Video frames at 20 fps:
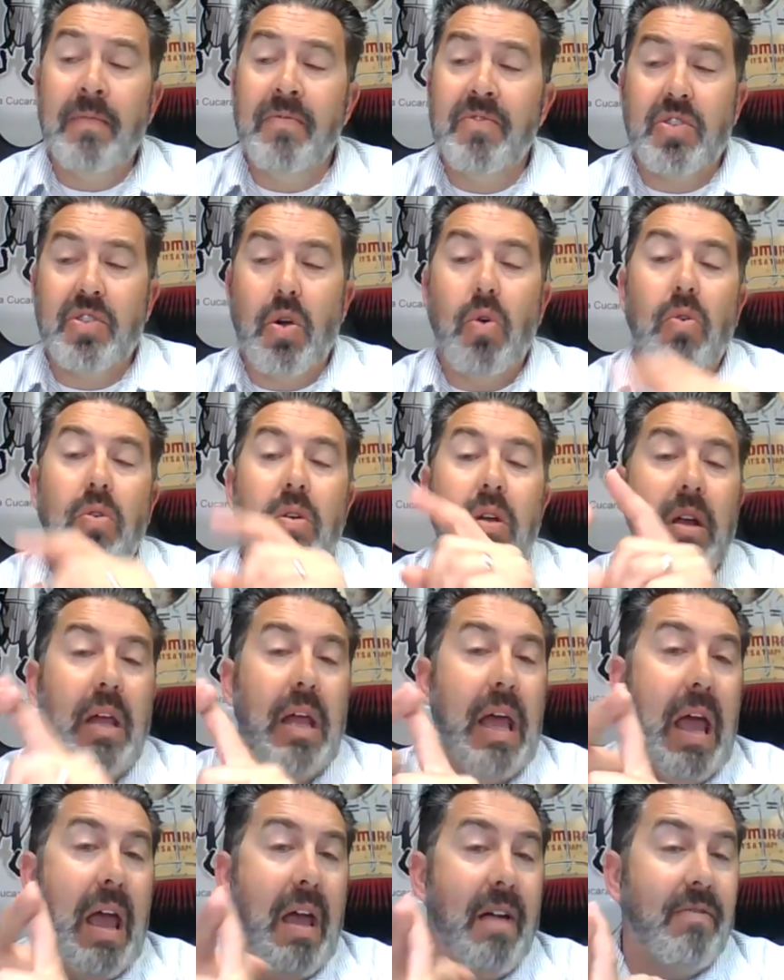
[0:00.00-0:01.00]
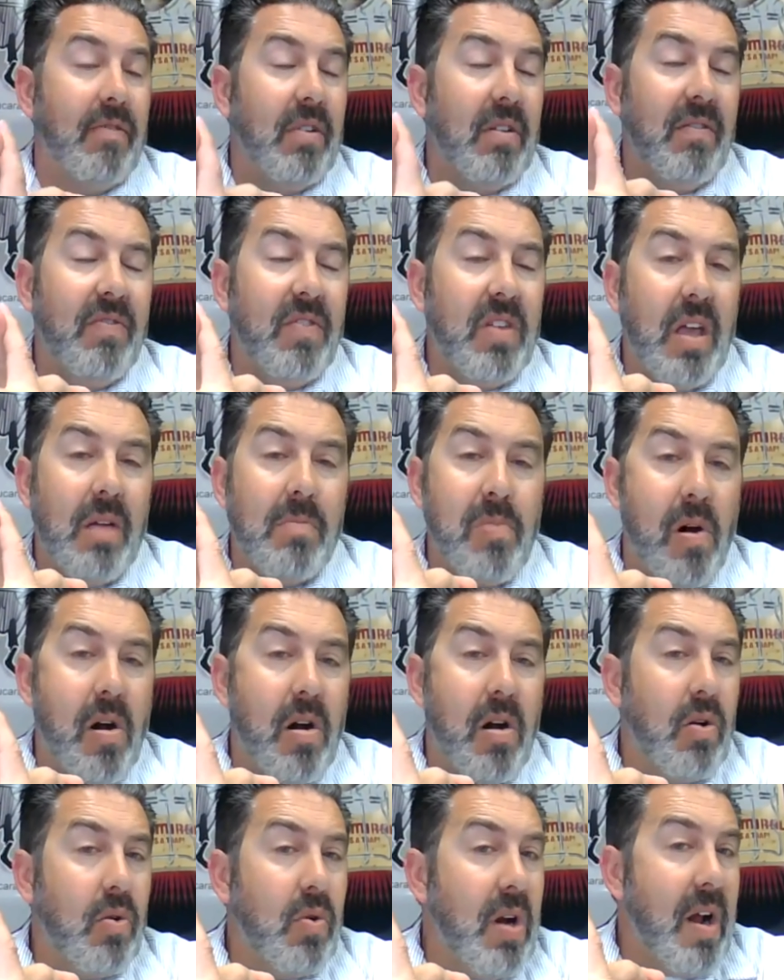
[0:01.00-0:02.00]
So every VA
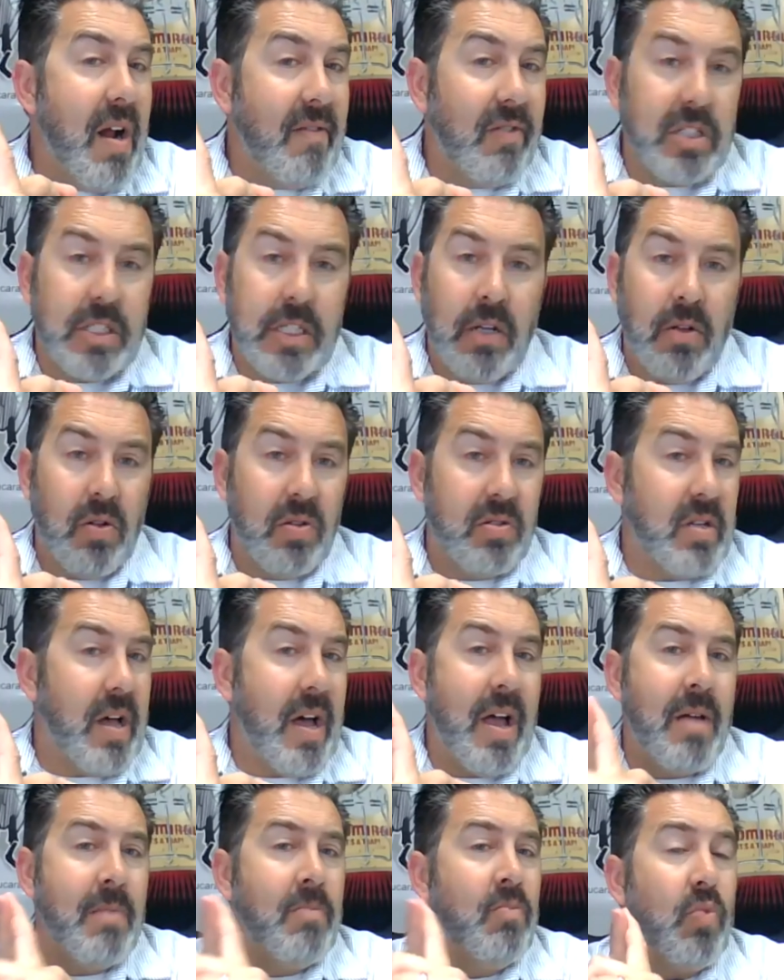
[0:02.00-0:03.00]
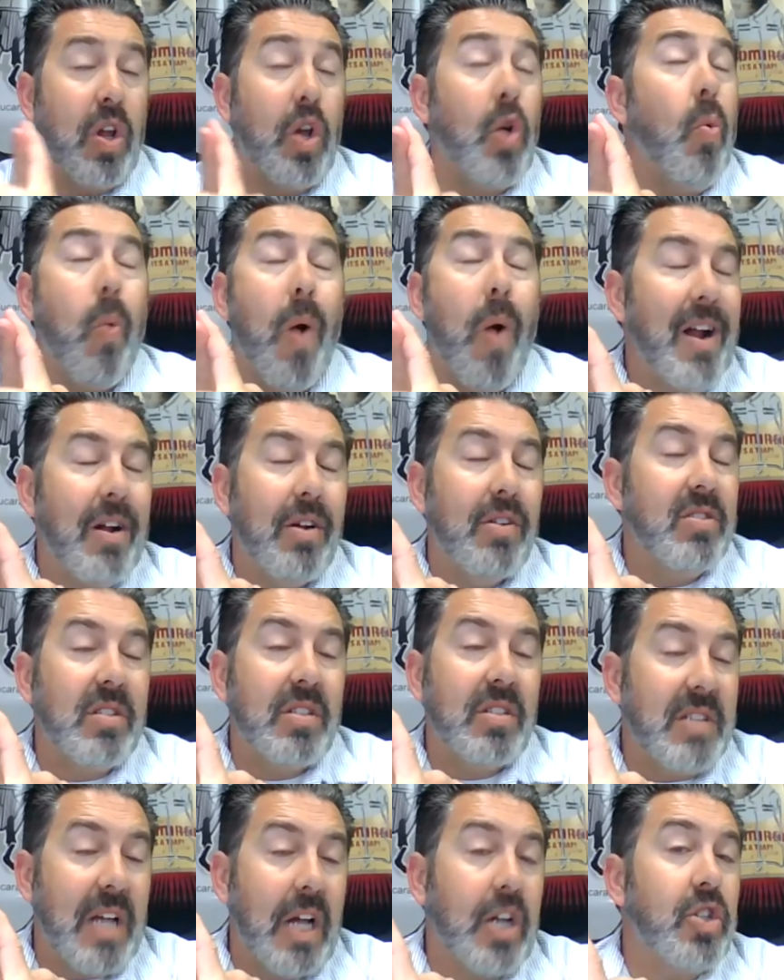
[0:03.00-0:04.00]
borrower every single time requires a
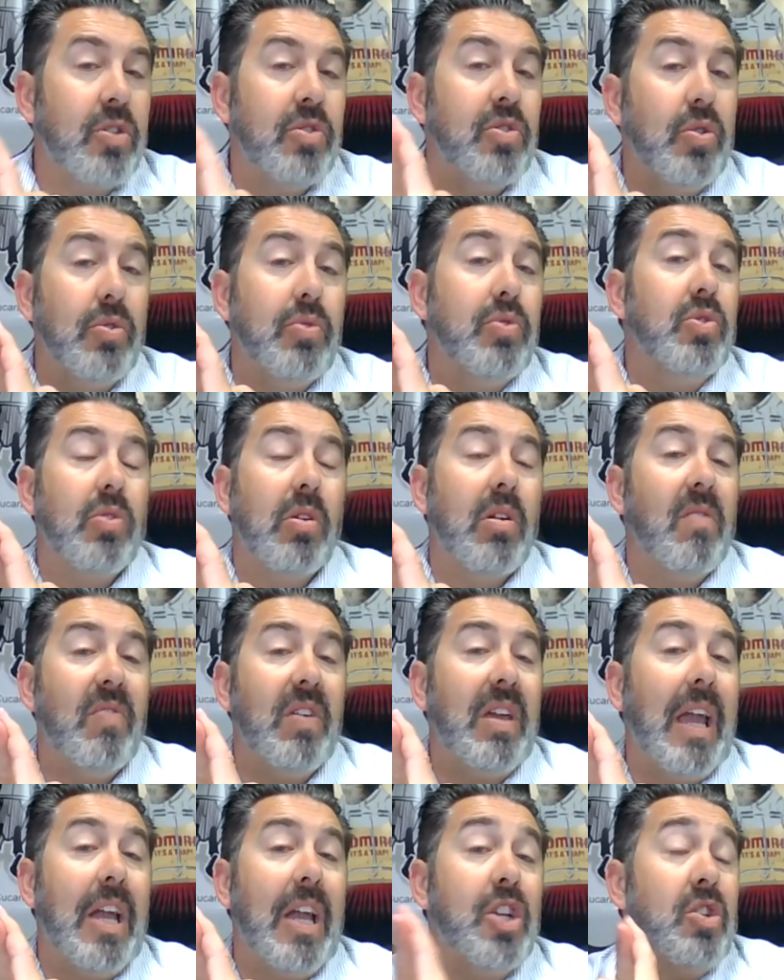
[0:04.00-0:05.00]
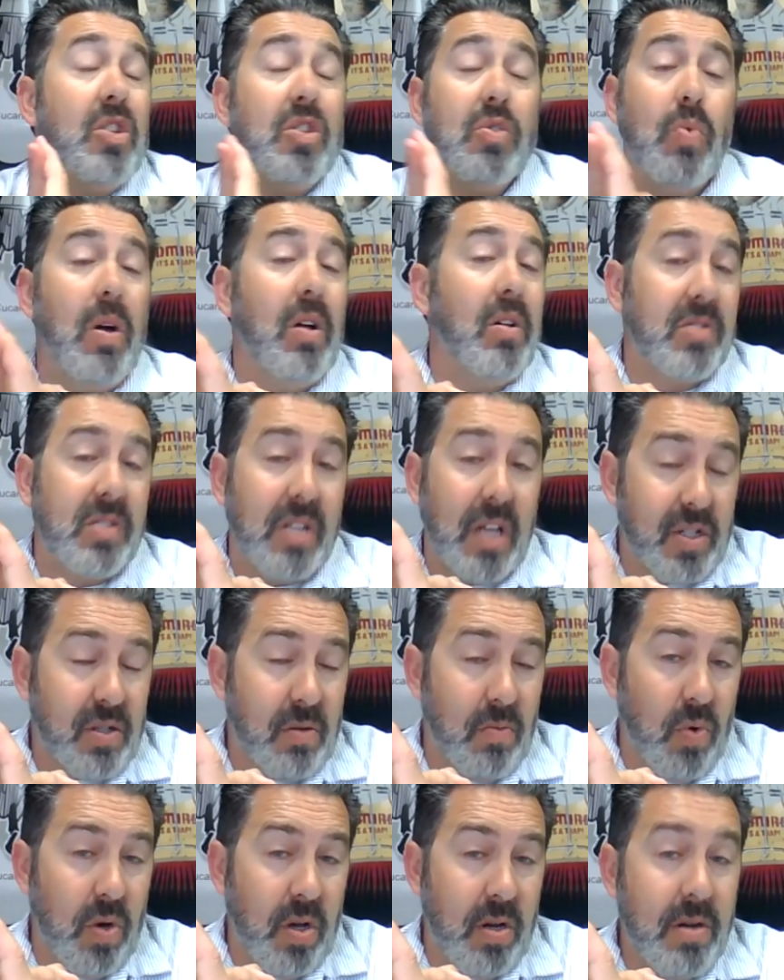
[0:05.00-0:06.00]
section 2 certification as well as
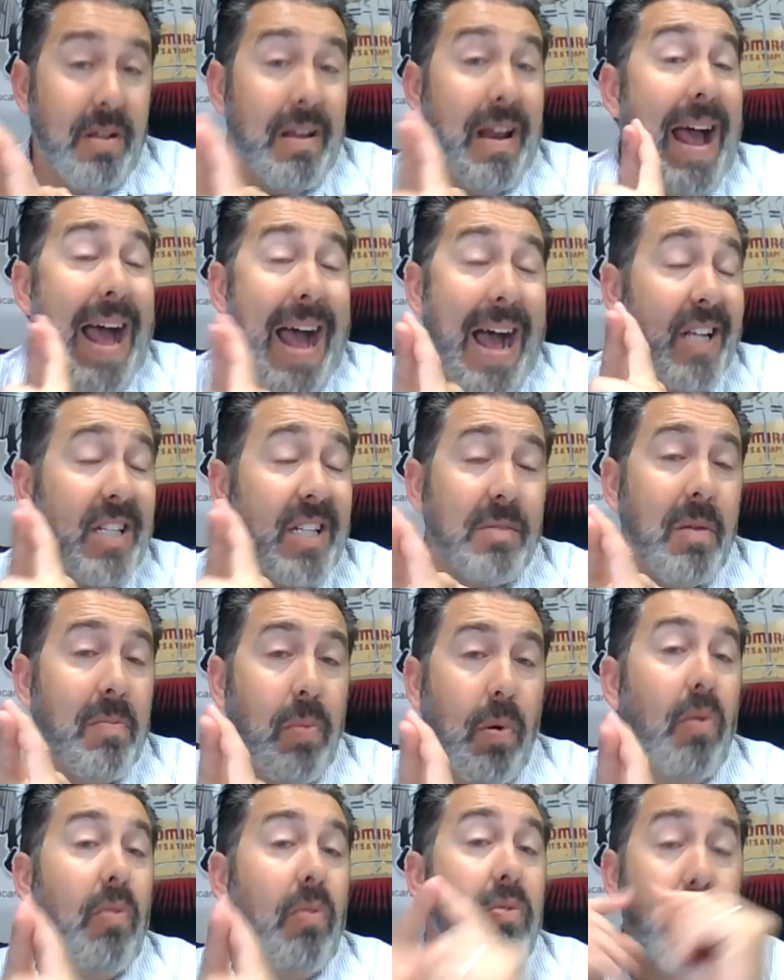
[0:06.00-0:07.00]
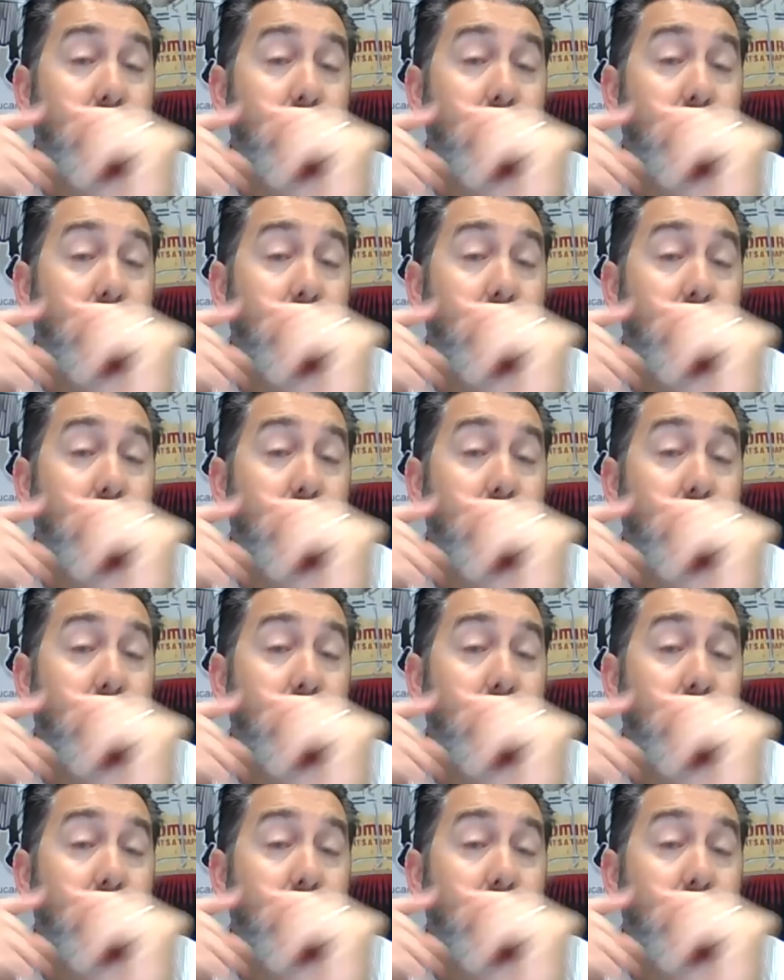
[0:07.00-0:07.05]
section 1. It has to be both.